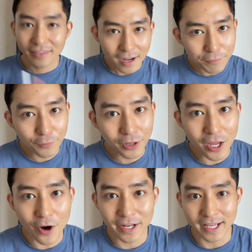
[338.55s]
Thankfully,
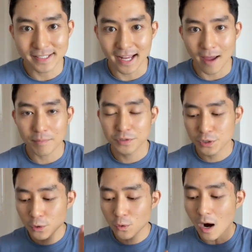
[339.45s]
on the exam,
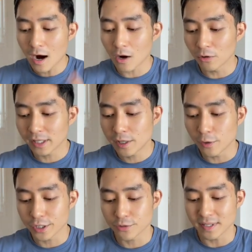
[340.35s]
you are only
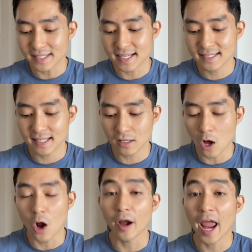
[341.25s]
going to be tested on